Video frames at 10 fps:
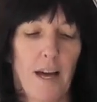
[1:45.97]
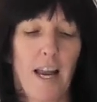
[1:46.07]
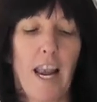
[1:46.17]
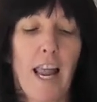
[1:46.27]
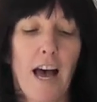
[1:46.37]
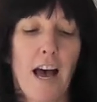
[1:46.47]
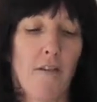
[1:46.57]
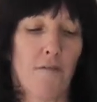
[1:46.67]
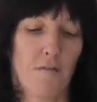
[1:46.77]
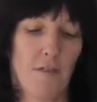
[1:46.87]
I
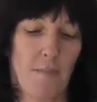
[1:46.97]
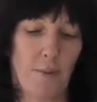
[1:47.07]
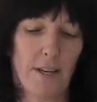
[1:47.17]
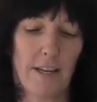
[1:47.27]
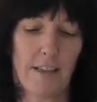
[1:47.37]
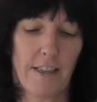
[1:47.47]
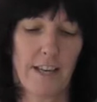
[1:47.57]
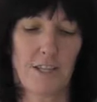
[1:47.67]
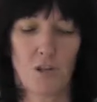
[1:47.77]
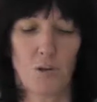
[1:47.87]
love the fabric, I
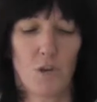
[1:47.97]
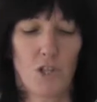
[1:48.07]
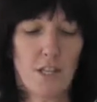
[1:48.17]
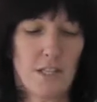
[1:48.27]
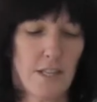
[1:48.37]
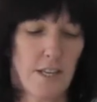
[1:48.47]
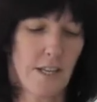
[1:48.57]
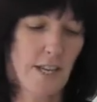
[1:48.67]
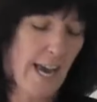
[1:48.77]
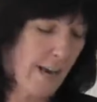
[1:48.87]
think it's gorgeous.
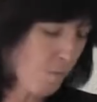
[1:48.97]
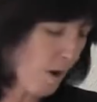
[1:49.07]
And